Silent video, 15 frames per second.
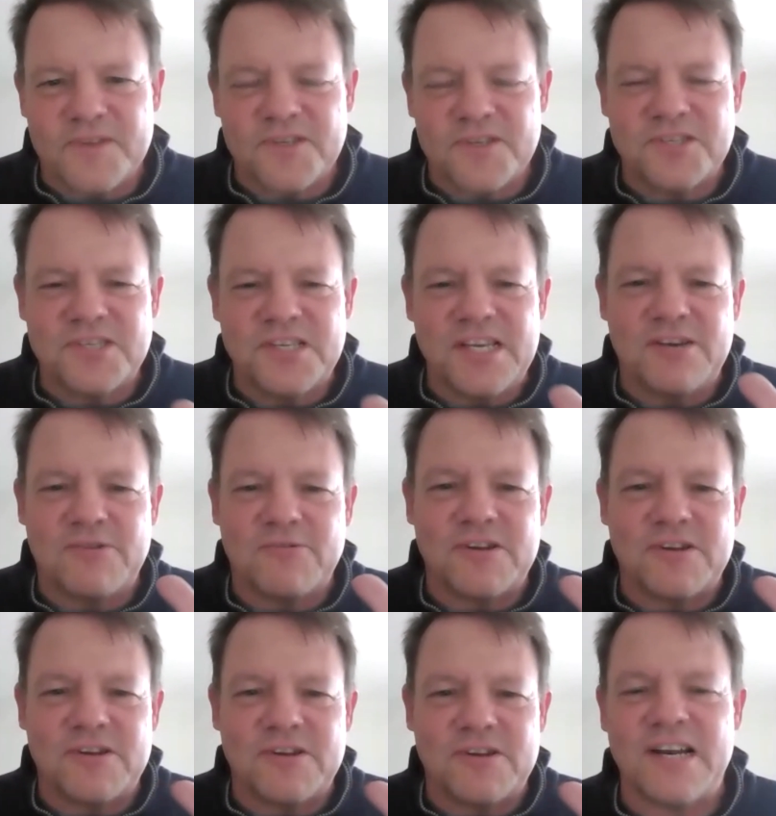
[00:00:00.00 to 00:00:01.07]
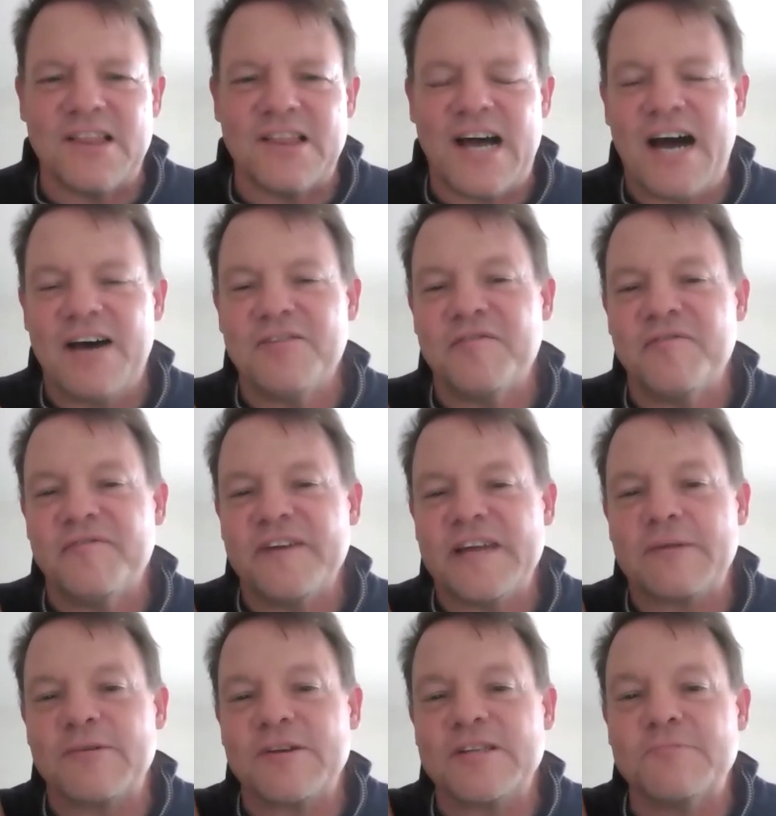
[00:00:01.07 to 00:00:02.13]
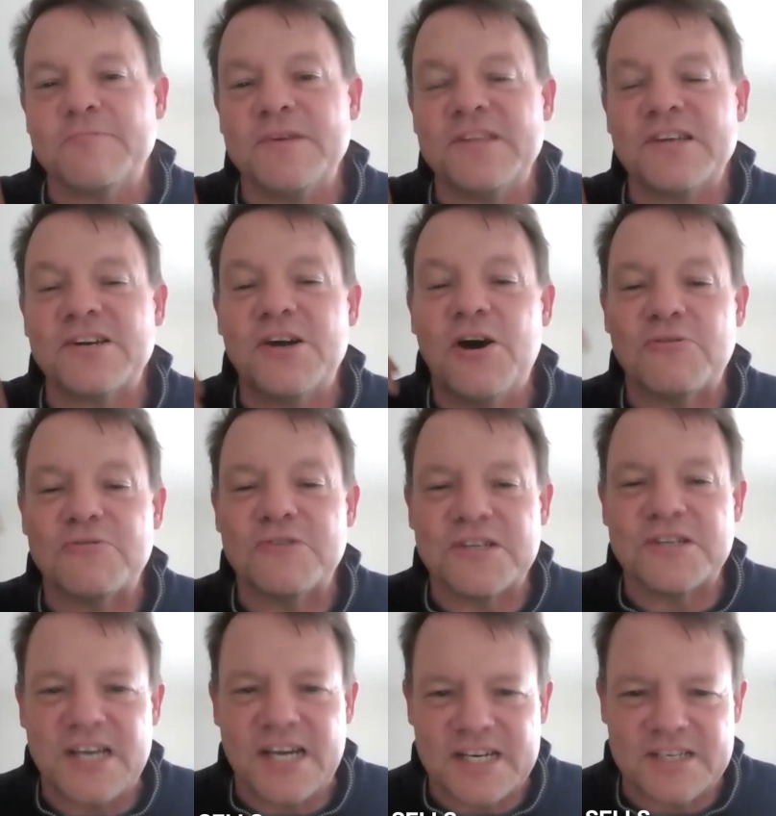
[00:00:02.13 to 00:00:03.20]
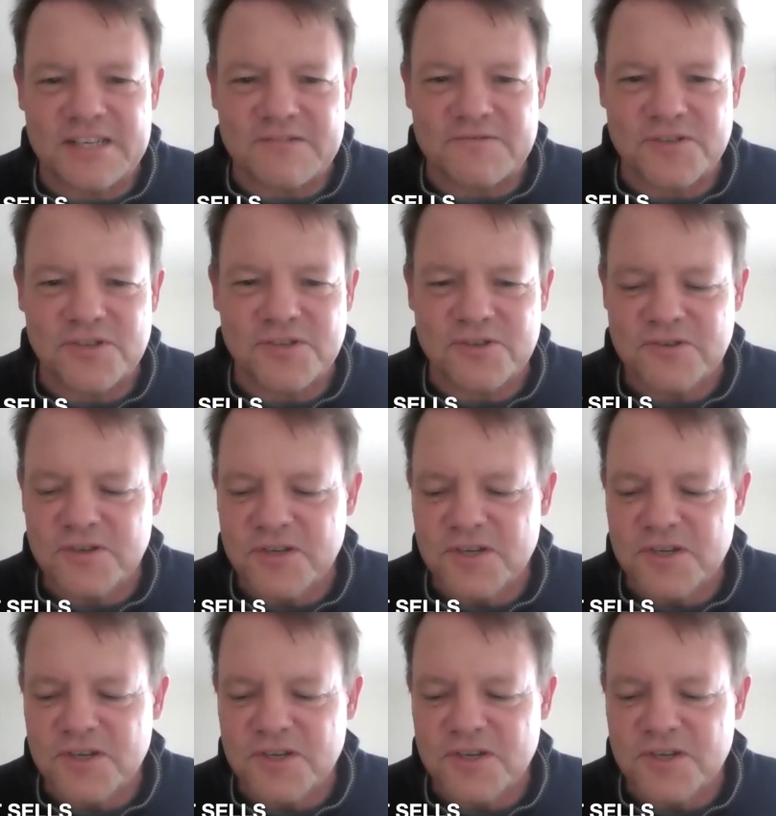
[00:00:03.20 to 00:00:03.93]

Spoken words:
secrets and allow the family to be the co-detectives.